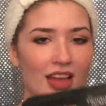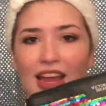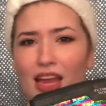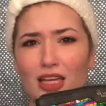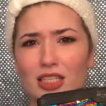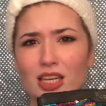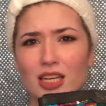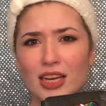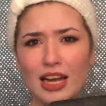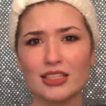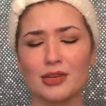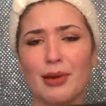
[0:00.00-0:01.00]
And
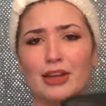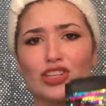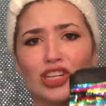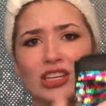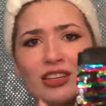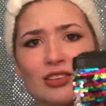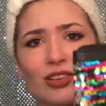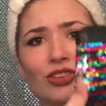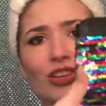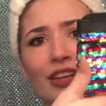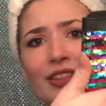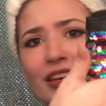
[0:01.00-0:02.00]
not to mention,
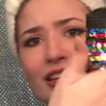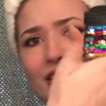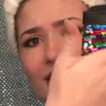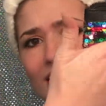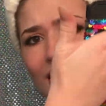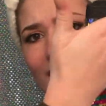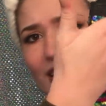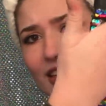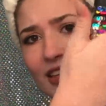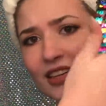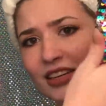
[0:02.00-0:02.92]
look at this, like